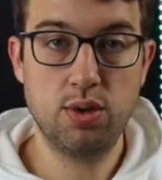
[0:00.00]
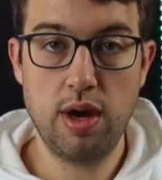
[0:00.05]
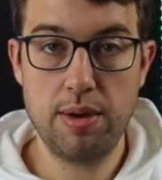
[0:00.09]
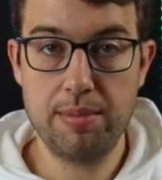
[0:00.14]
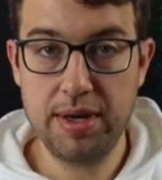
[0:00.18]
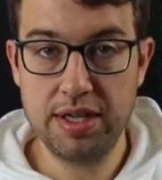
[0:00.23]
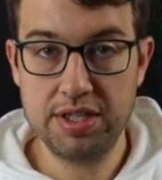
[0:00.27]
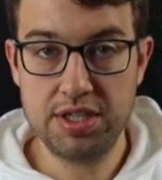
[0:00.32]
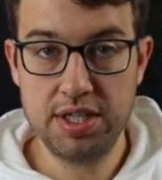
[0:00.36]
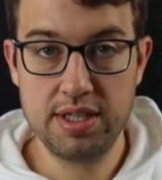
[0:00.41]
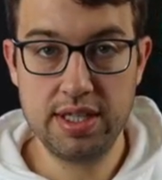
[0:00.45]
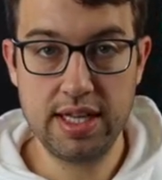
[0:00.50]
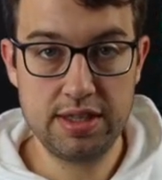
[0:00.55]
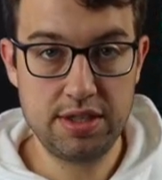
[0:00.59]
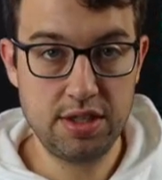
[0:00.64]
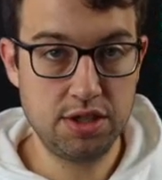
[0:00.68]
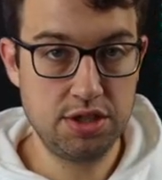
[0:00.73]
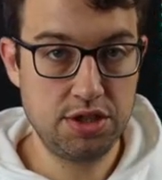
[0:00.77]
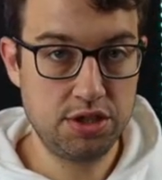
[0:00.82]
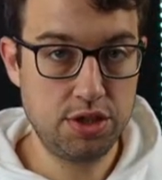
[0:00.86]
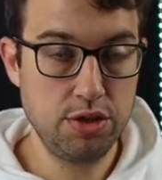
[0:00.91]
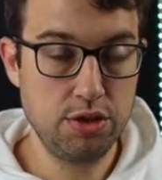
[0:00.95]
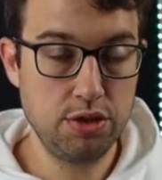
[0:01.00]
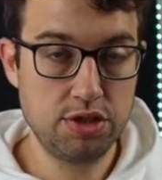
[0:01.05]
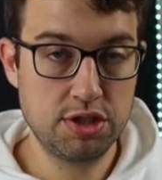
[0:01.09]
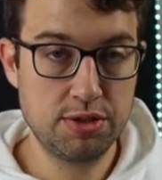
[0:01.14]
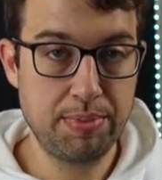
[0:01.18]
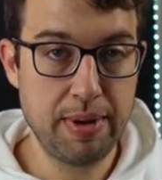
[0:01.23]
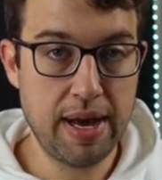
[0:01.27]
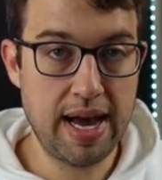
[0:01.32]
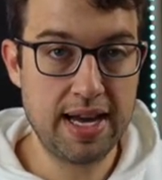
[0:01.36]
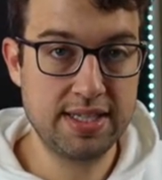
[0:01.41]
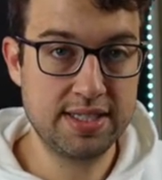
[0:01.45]
I mentioned that there's two
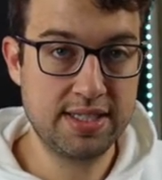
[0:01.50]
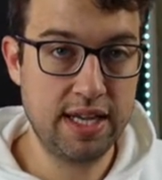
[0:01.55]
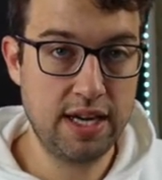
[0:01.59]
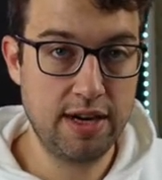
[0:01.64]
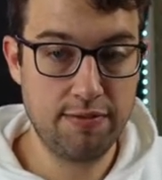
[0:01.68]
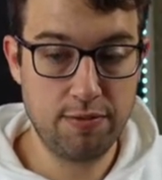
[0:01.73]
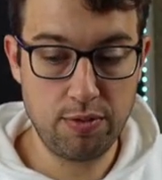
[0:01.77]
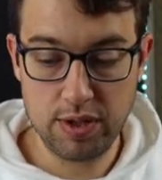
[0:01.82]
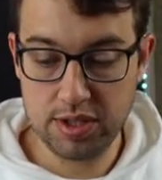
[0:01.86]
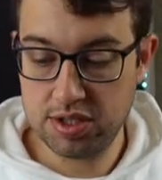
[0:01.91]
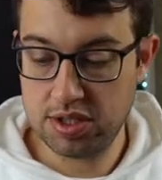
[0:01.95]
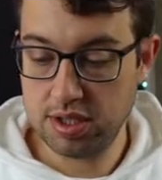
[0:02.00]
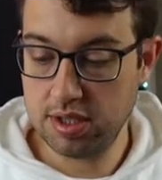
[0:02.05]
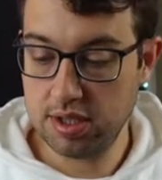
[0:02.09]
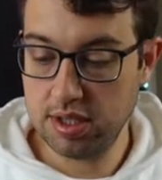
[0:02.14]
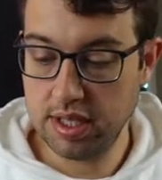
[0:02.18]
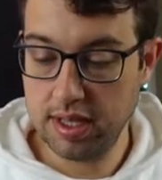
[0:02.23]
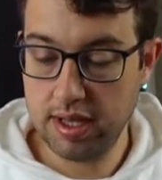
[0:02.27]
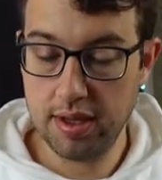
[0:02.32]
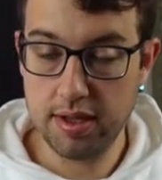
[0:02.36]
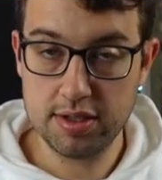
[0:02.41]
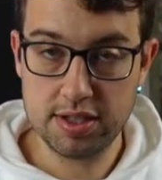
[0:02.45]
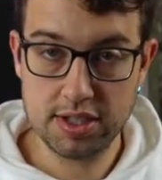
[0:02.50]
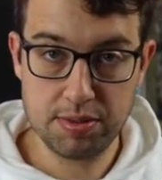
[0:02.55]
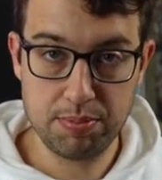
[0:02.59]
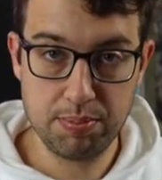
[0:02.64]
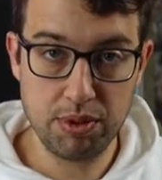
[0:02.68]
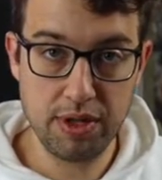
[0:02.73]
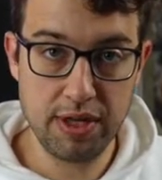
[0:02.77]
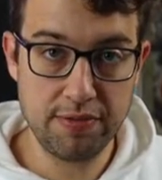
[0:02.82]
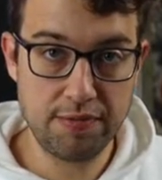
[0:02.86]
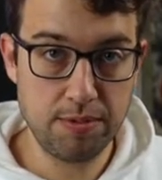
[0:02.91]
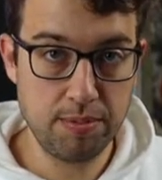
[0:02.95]
SPACs that have recently
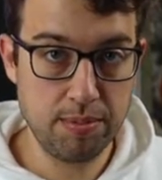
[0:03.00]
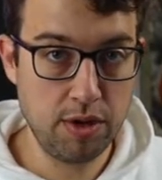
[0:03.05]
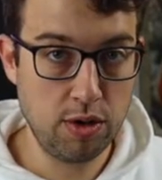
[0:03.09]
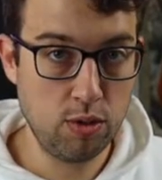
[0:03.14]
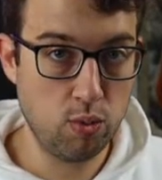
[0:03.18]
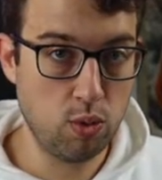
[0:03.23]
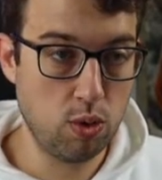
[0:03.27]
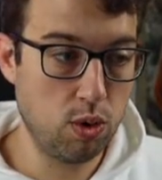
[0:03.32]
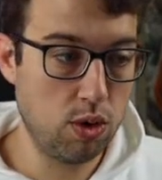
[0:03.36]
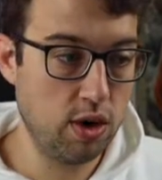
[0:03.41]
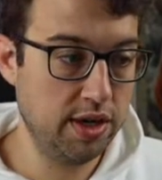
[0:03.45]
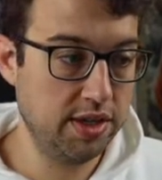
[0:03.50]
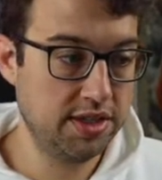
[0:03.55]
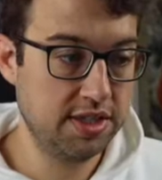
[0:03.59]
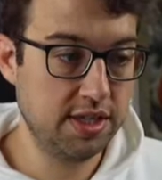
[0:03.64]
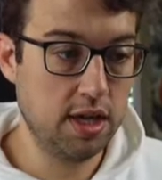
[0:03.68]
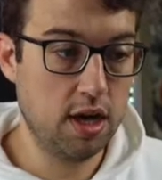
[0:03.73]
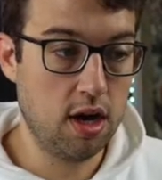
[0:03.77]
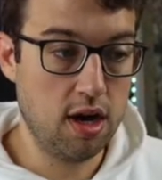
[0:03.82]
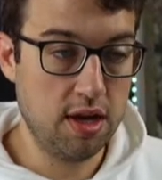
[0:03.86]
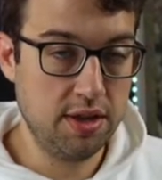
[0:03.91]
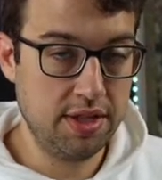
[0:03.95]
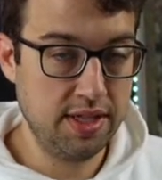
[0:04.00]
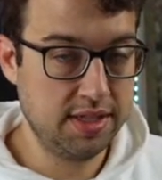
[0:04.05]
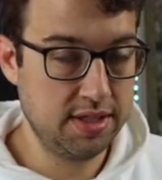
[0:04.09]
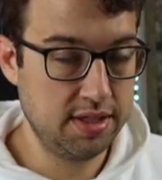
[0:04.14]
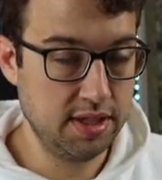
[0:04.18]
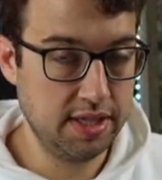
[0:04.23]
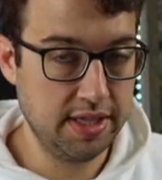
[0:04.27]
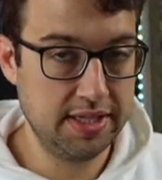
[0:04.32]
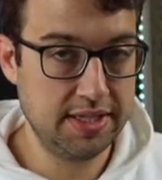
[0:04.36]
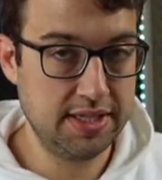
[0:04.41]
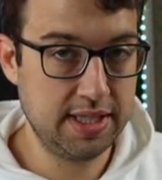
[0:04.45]
split from their warrants on this
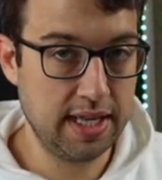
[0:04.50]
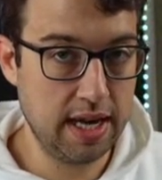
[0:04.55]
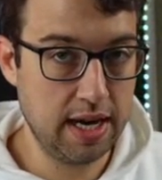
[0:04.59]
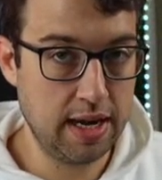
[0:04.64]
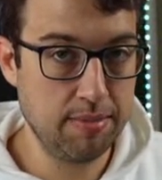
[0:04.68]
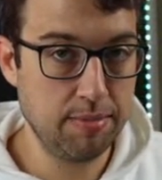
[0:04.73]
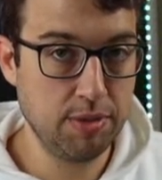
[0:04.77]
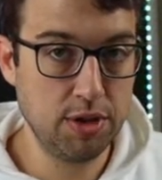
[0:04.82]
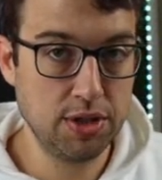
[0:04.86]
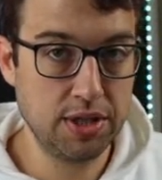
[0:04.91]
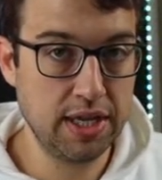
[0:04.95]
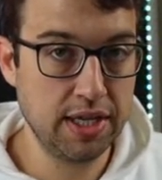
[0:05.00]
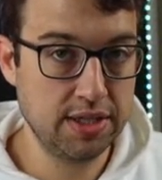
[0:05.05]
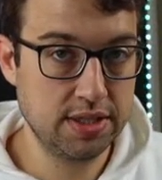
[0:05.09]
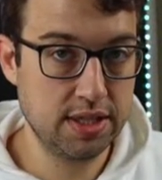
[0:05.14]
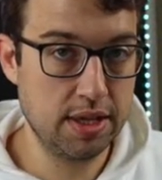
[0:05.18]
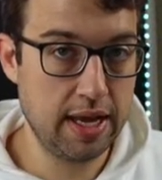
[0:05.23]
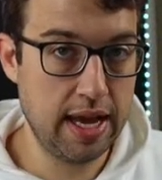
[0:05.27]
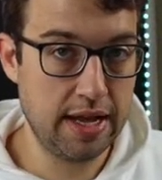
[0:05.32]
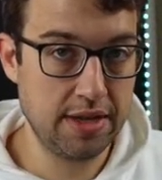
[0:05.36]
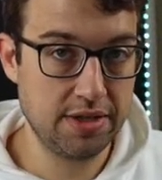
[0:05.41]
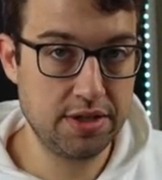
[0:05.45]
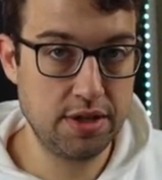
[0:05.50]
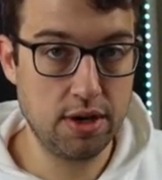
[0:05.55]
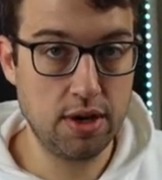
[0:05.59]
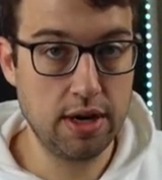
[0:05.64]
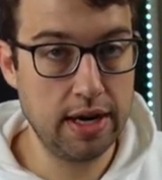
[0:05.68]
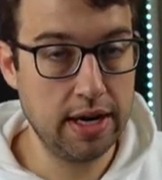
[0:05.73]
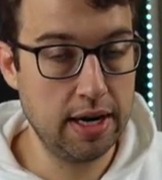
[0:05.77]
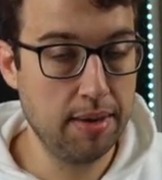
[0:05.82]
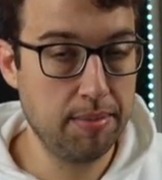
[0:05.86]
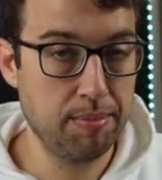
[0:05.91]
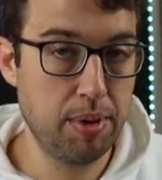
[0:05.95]
list that I'm looking to enter,
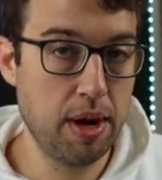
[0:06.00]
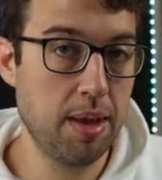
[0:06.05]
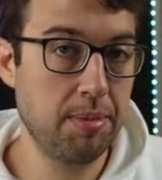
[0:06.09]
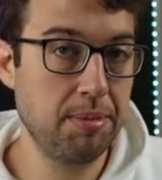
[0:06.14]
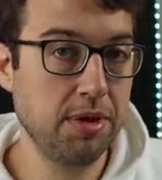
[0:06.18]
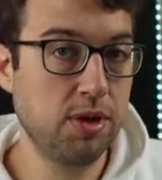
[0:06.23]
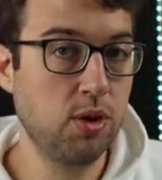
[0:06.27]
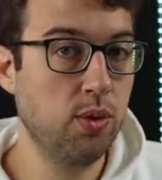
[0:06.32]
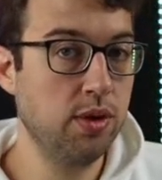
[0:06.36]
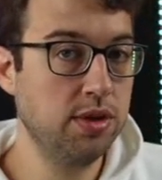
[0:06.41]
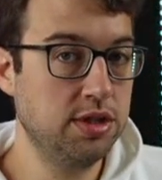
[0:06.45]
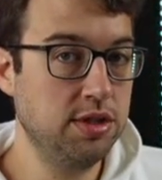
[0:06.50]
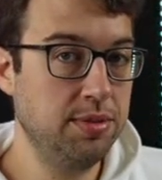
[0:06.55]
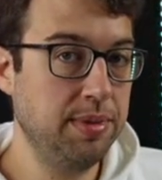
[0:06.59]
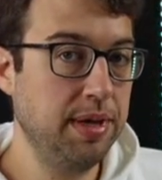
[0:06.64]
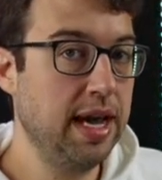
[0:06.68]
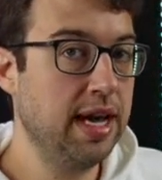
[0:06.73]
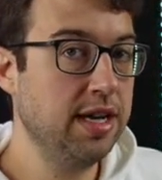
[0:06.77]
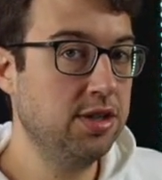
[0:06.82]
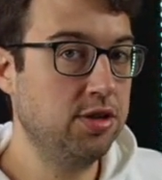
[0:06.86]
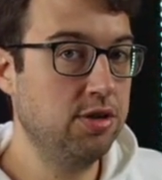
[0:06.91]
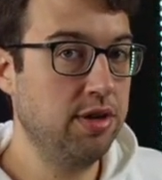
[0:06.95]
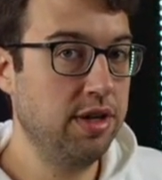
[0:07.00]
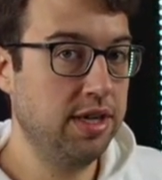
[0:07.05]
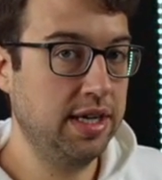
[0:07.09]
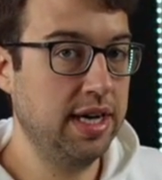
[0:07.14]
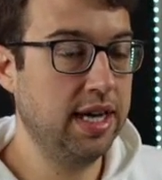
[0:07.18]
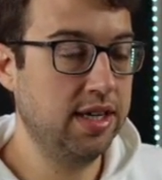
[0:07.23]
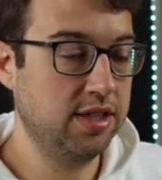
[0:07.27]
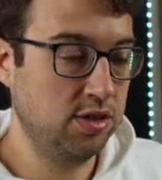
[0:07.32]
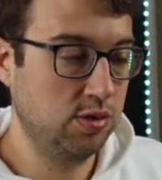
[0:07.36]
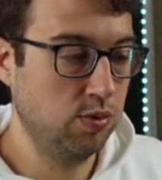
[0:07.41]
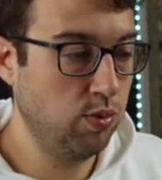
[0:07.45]
and I'm probably going to be entering
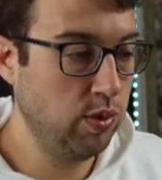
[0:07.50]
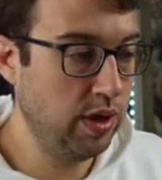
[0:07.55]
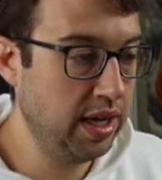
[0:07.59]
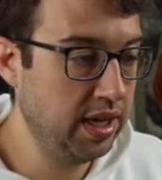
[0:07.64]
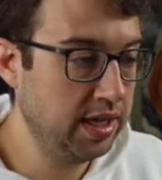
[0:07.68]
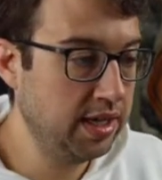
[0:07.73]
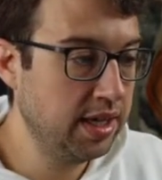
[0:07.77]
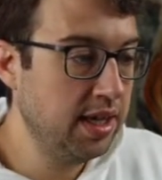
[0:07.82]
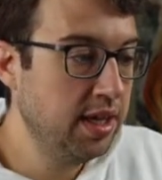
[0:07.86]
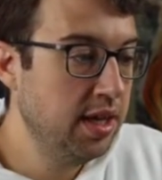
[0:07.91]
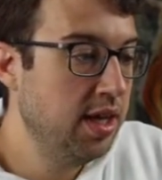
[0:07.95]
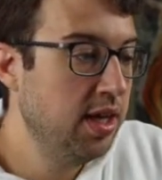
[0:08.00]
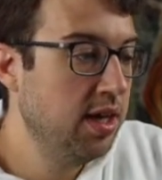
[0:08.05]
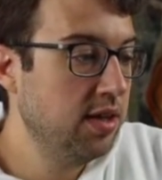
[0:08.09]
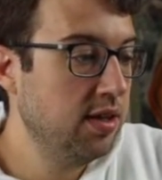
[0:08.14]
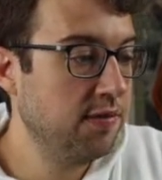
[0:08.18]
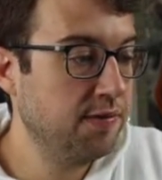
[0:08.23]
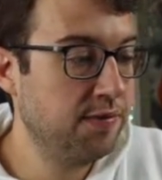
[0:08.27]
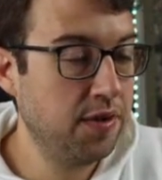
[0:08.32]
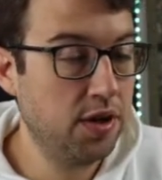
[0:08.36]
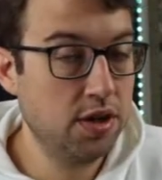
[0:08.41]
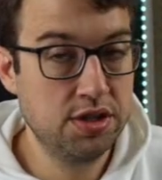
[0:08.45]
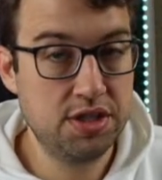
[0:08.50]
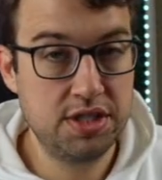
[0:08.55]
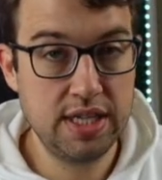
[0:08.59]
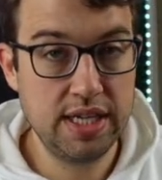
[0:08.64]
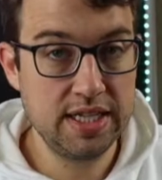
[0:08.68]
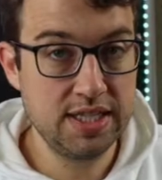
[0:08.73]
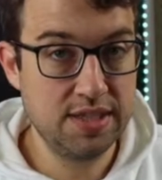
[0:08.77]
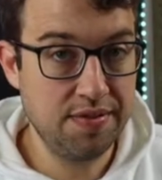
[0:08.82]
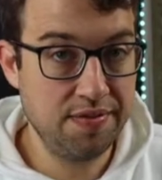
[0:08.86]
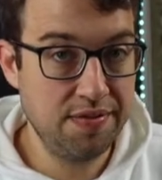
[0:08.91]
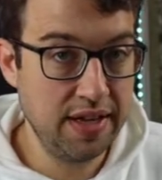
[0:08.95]
next week. The first
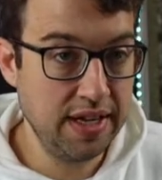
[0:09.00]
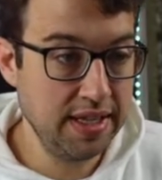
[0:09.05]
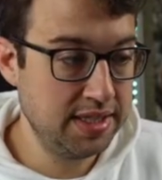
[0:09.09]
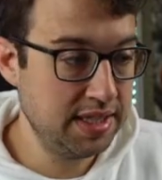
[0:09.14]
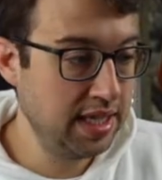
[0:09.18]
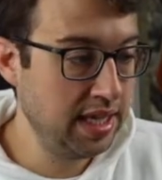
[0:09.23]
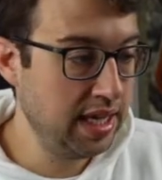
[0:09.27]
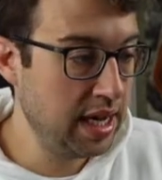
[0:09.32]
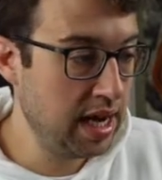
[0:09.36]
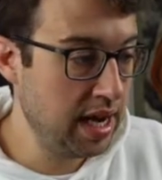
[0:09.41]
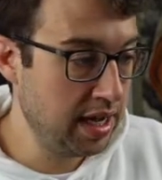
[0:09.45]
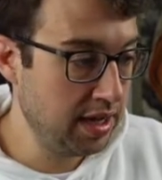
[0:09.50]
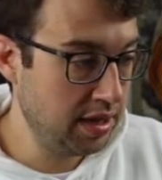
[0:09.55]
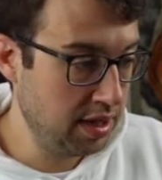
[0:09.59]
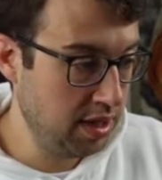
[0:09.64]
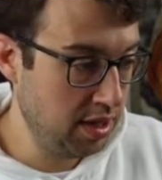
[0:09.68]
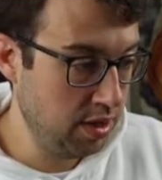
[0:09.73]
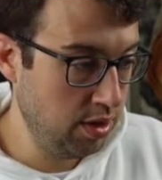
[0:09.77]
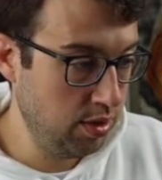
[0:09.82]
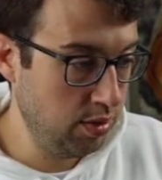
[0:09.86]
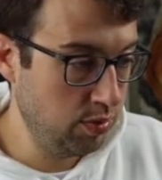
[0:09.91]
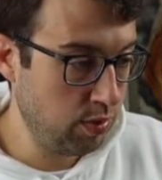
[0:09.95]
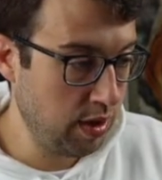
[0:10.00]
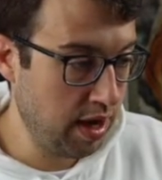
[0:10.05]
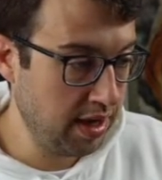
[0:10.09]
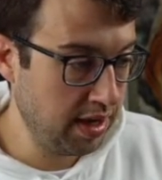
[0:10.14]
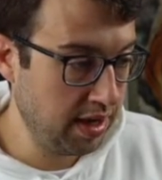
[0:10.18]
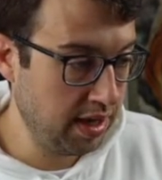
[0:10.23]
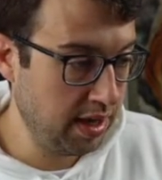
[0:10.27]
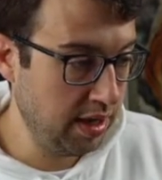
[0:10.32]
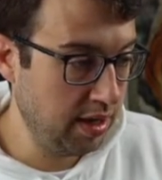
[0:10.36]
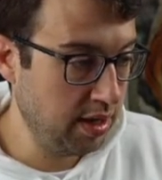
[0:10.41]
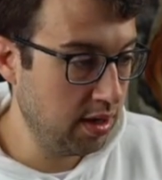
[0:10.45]
is VTIQ right
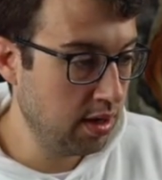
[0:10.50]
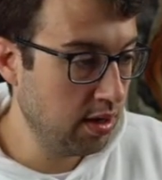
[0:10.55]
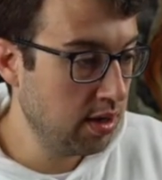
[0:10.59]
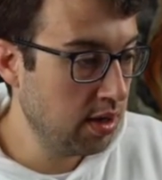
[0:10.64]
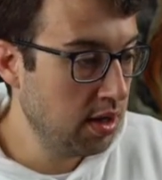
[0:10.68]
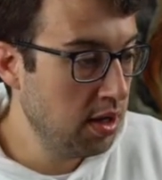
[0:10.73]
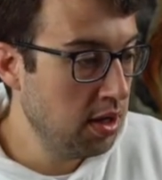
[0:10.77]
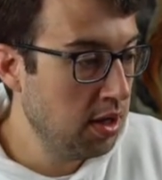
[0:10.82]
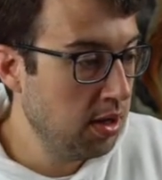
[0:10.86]
here.